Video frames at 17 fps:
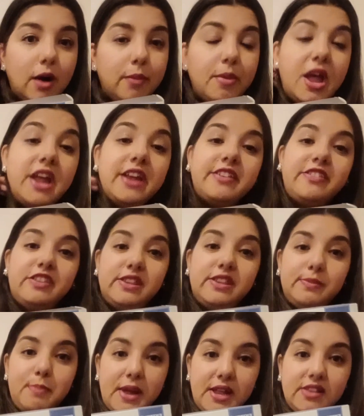
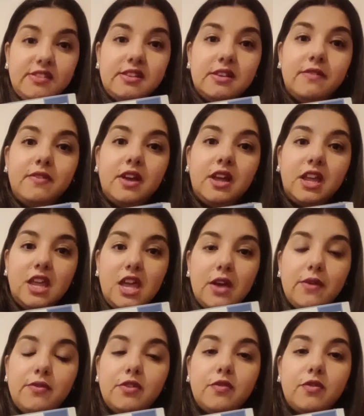expensive
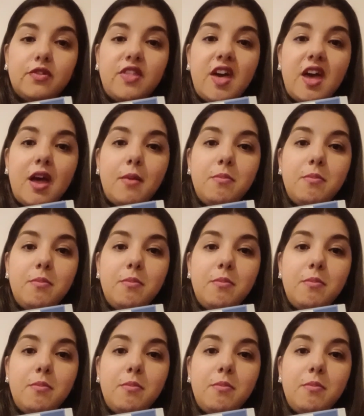gifts for that.